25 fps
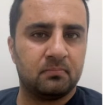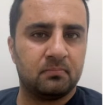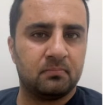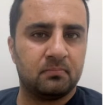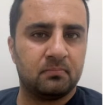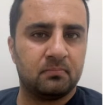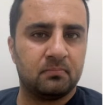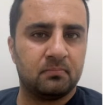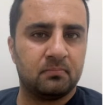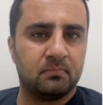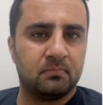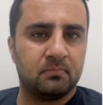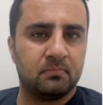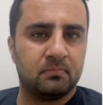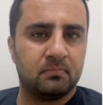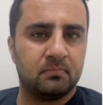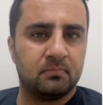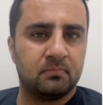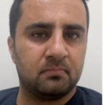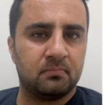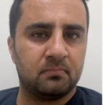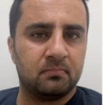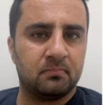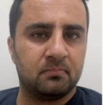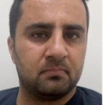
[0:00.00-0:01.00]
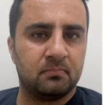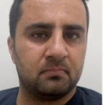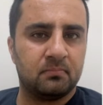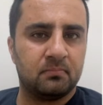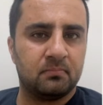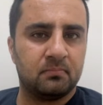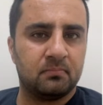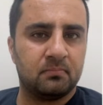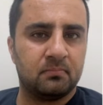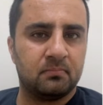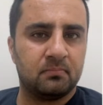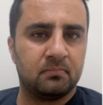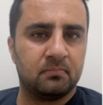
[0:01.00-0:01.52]

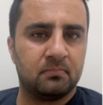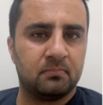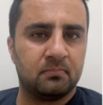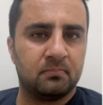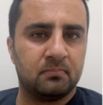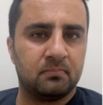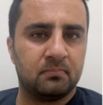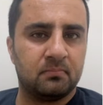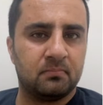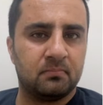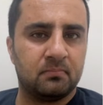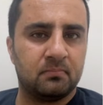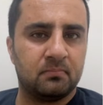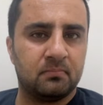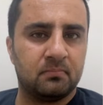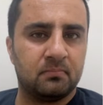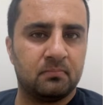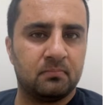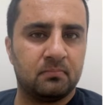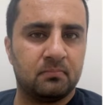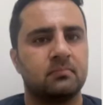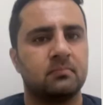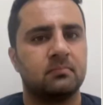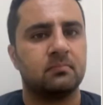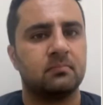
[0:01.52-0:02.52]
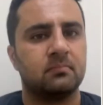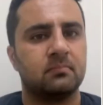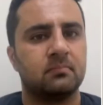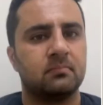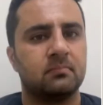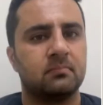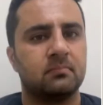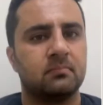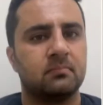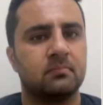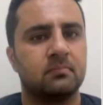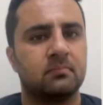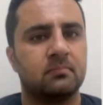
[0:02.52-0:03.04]

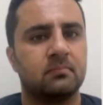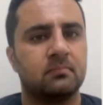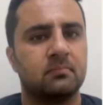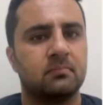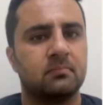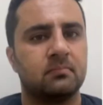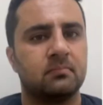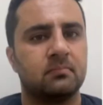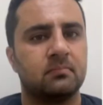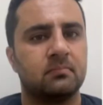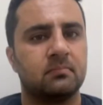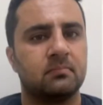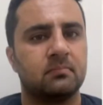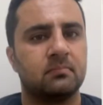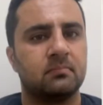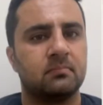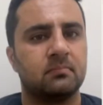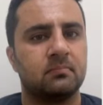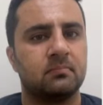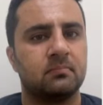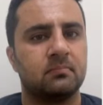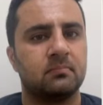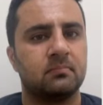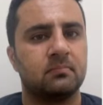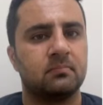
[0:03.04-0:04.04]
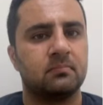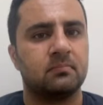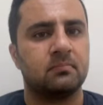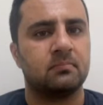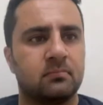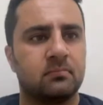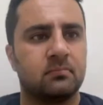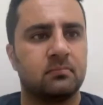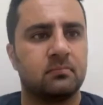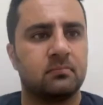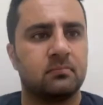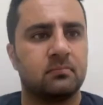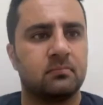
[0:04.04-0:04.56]
This person isn't speaking.